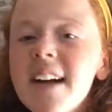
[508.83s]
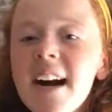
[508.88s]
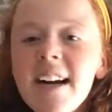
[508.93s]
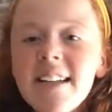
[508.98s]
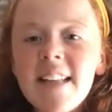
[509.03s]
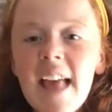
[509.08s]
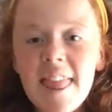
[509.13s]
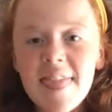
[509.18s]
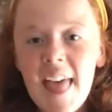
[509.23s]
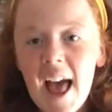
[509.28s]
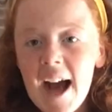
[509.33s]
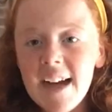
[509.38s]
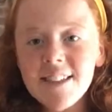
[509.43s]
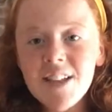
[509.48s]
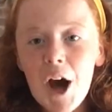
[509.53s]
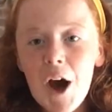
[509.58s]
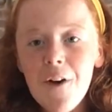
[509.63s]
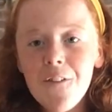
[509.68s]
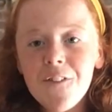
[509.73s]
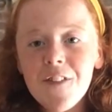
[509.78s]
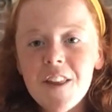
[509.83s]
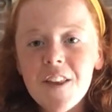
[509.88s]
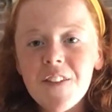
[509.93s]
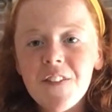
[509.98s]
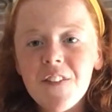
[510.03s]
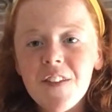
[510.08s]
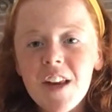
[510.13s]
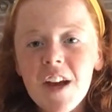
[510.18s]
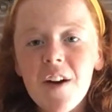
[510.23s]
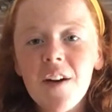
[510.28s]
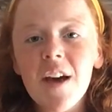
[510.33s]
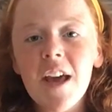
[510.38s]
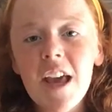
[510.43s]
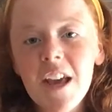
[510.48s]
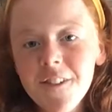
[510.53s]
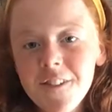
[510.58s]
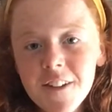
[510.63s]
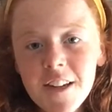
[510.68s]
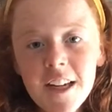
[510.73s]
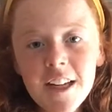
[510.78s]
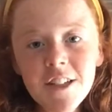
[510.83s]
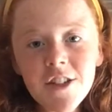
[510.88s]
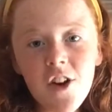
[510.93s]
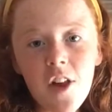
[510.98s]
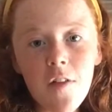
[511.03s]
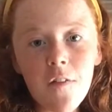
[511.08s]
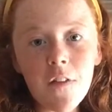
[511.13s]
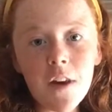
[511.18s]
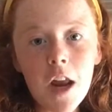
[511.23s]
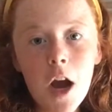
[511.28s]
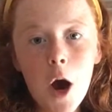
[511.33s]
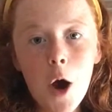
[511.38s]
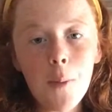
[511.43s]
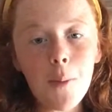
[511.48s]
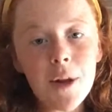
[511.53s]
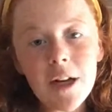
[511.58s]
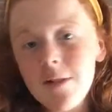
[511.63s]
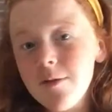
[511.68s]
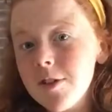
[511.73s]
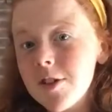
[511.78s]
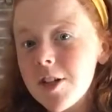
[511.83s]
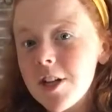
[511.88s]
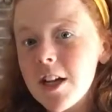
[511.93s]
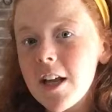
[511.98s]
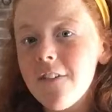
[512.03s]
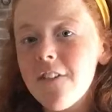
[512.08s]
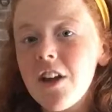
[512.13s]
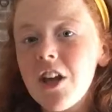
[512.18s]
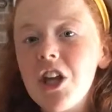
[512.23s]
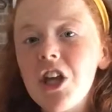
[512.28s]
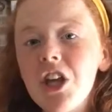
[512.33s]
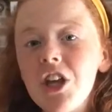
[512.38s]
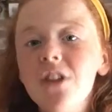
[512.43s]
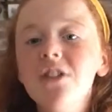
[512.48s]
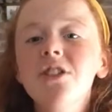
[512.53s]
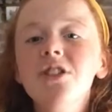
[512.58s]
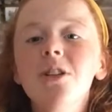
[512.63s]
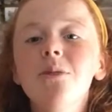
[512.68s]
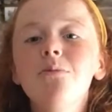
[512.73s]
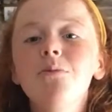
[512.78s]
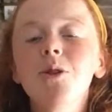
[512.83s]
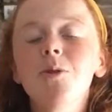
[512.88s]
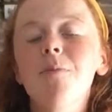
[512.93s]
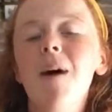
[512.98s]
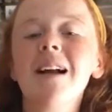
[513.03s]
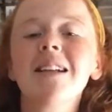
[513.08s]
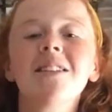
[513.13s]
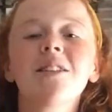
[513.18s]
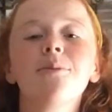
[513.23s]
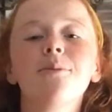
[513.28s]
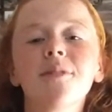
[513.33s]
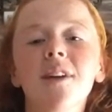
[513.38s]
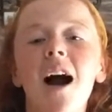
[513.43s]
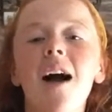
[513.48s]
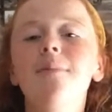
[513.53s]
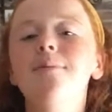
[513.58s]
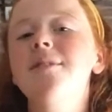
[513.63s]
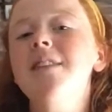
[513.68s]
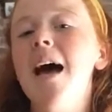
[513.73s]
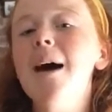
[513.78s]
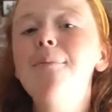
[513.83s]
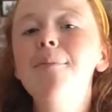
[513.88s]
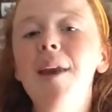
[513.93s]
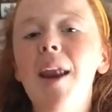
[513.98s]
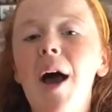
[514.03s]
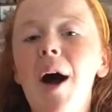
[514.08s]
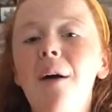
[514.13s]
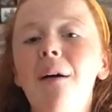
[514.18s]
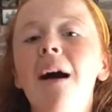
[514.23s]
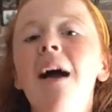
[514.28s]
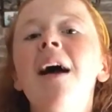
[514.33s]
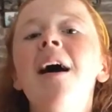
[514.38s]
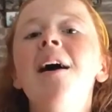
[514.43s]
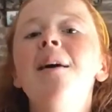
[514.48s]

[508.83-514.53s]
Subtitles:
So guys, that's all for this video. If you did enjoy the video, please make sure to give it a huge thumbs up and subscribe down below.